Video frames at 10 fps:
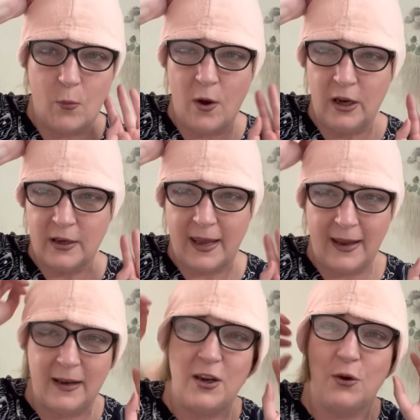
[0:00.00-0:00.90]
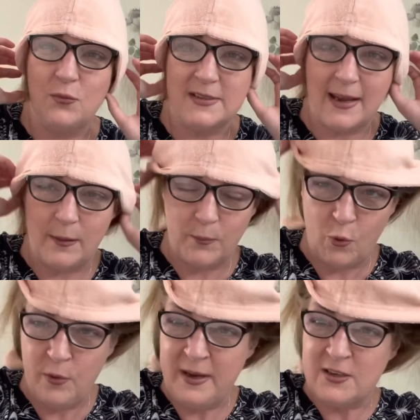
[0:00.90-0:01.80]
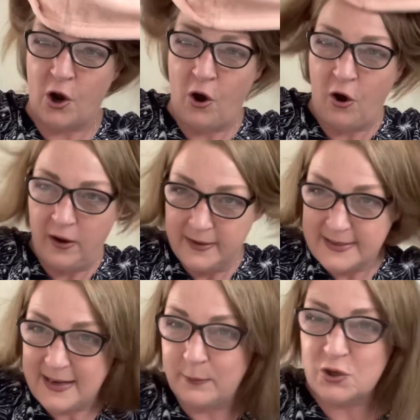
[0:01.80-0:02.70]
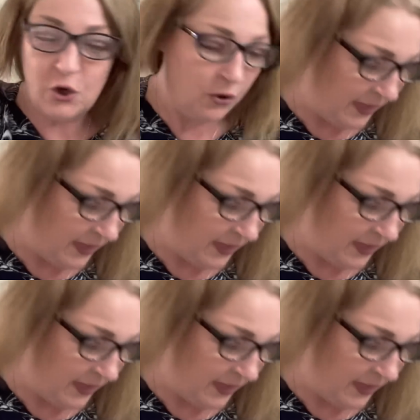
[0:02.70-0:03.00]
to work it and use it. One of my daughters. I'm sure